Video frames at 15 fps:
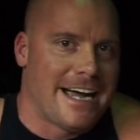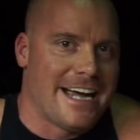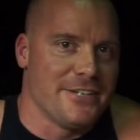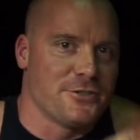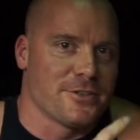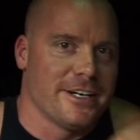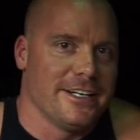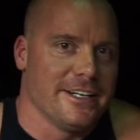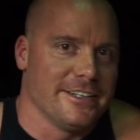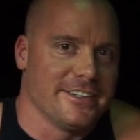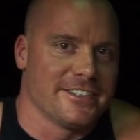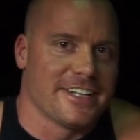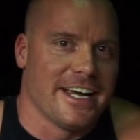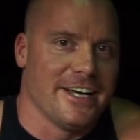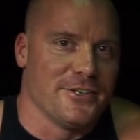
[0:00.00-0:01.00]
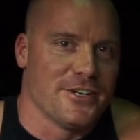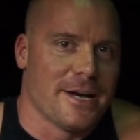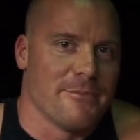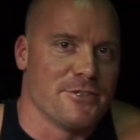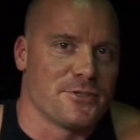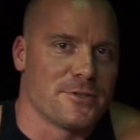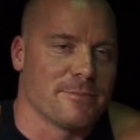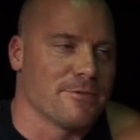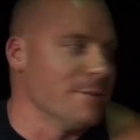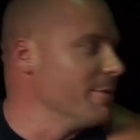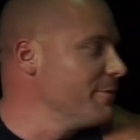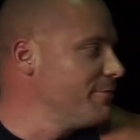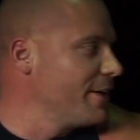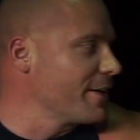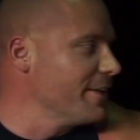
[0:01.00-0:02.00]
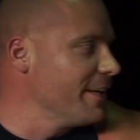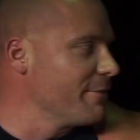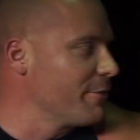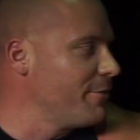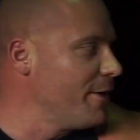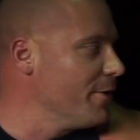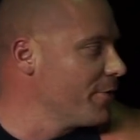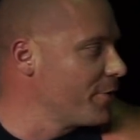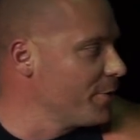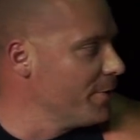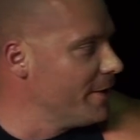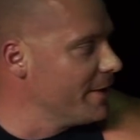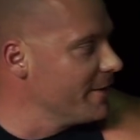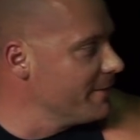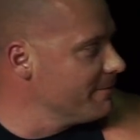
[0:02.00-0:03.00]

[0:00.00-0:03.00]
I tried to get this guy a job at the strip club. The fucker never followed through on it.